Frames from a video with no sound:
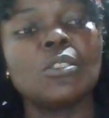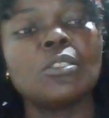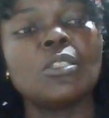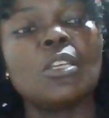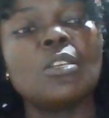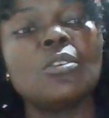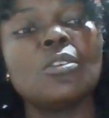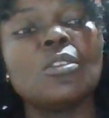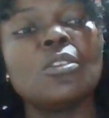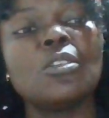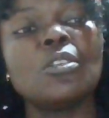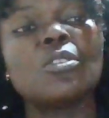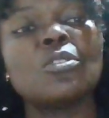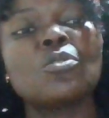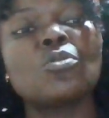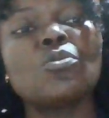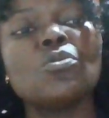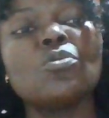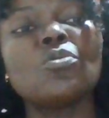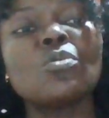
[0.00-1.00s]

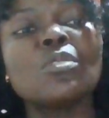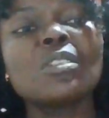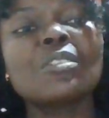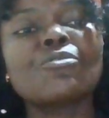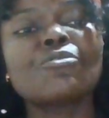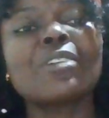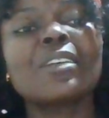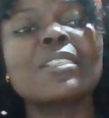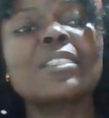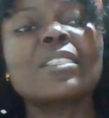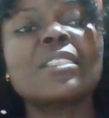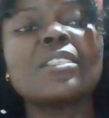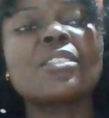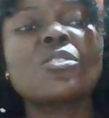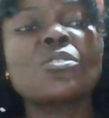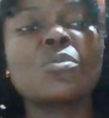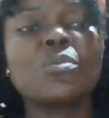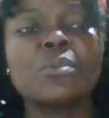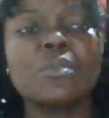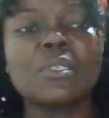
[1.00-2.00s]
it's used
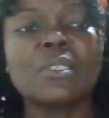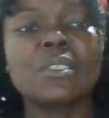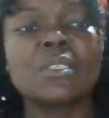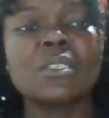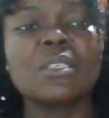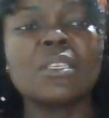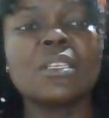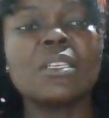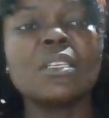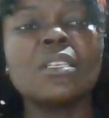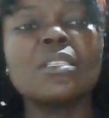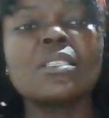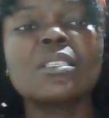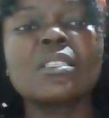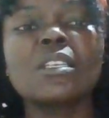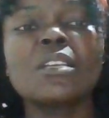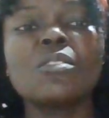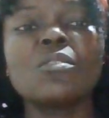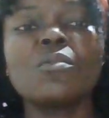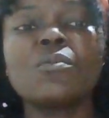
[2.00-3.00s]
transistors
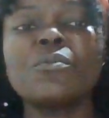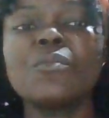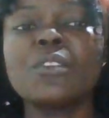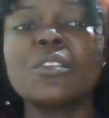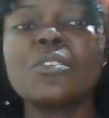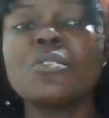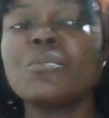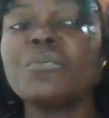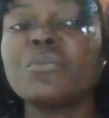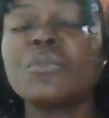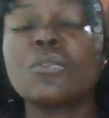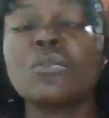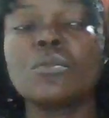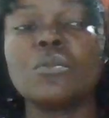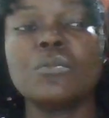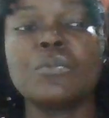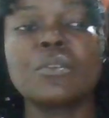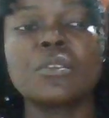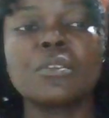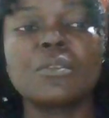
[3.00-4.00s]
instead of vacuum
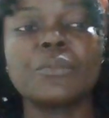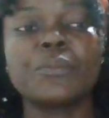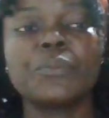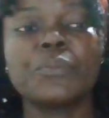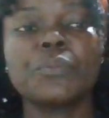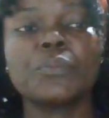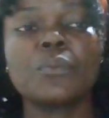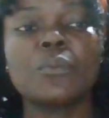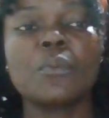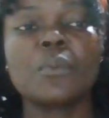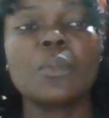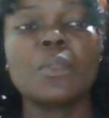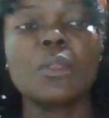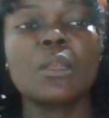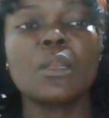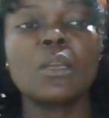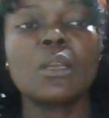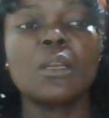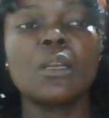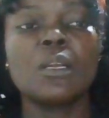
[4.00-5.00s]
tubes.
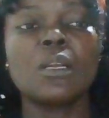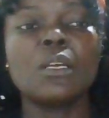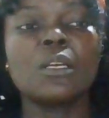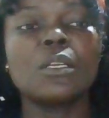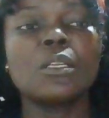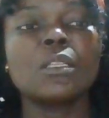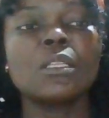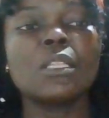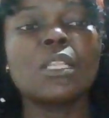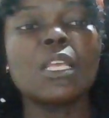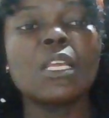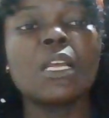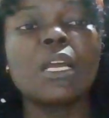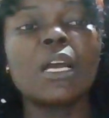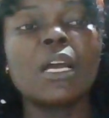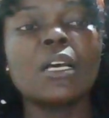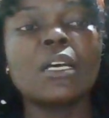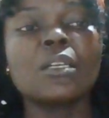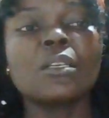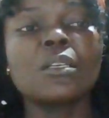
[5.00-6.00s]
They
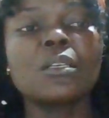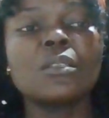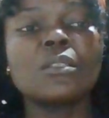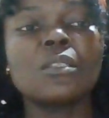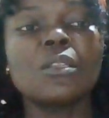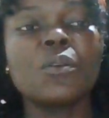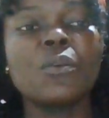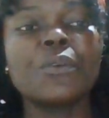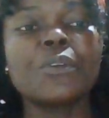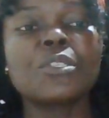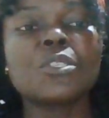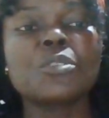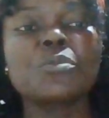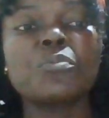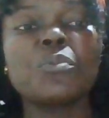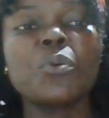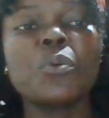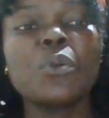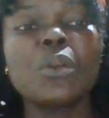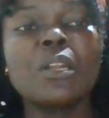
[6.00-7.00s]
were
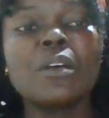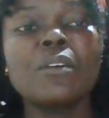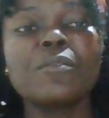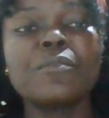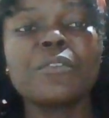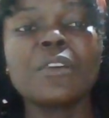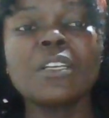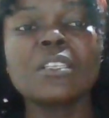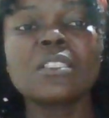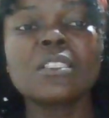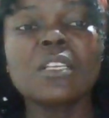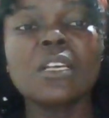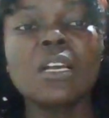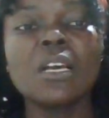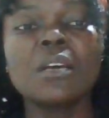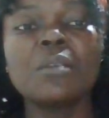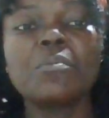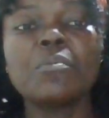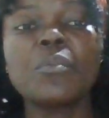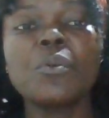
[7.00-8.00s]
smaller, faster,
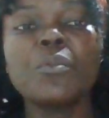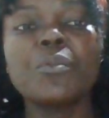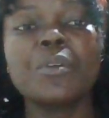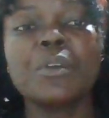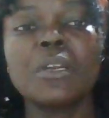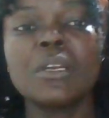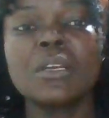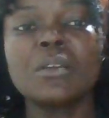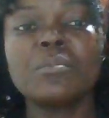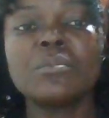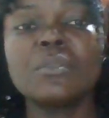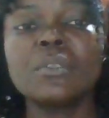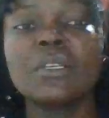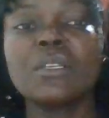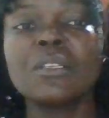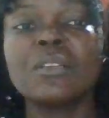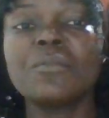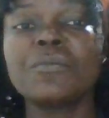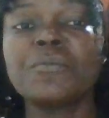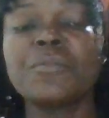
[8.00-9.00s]
and more reliable than
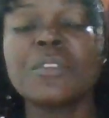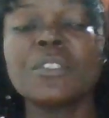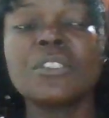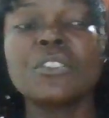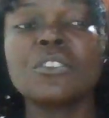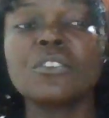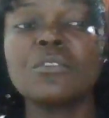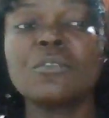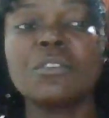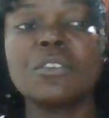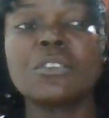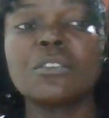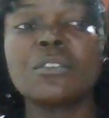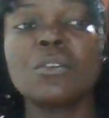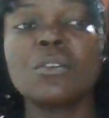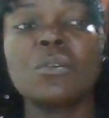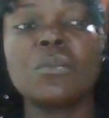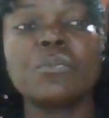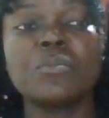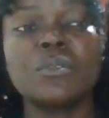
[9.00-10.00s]
the first generation
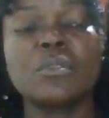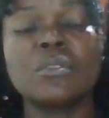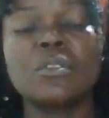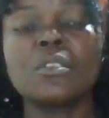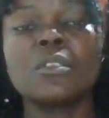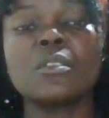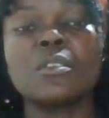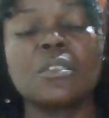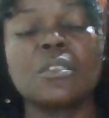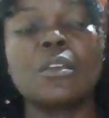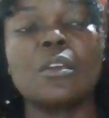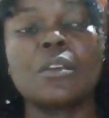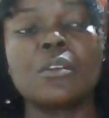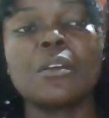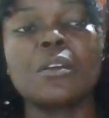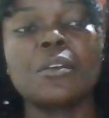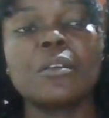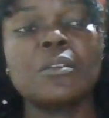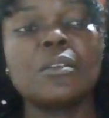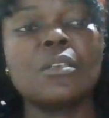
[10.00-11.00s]
computers.
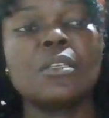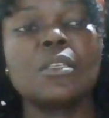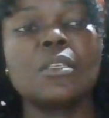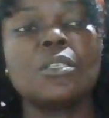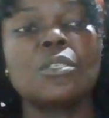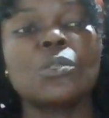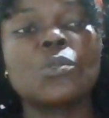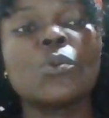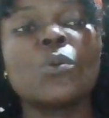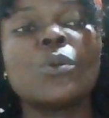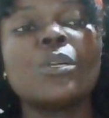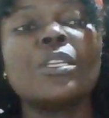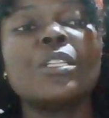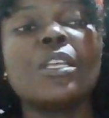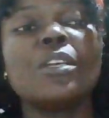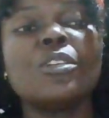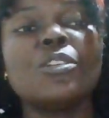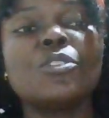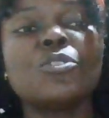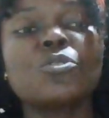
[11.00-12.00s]
Yeah. So
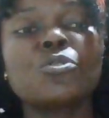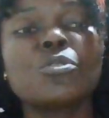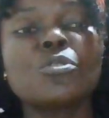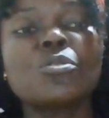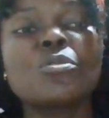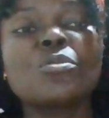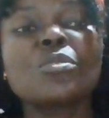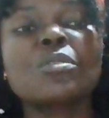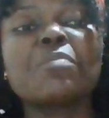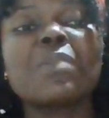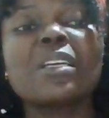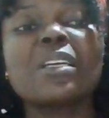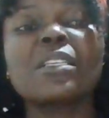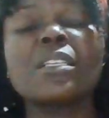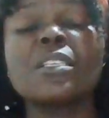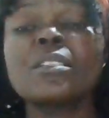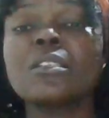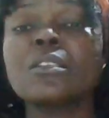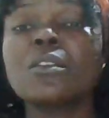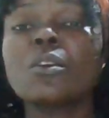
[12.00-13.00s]
they introduced
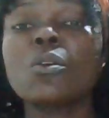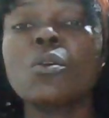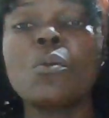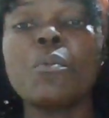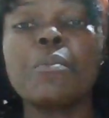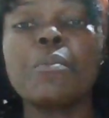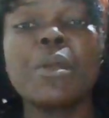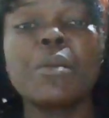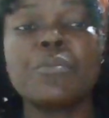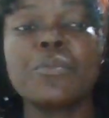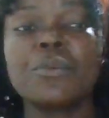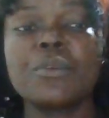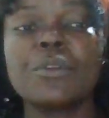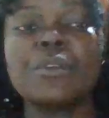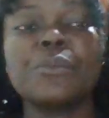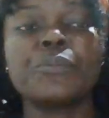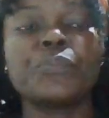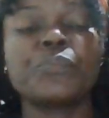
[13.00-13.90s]
magnetic core memory.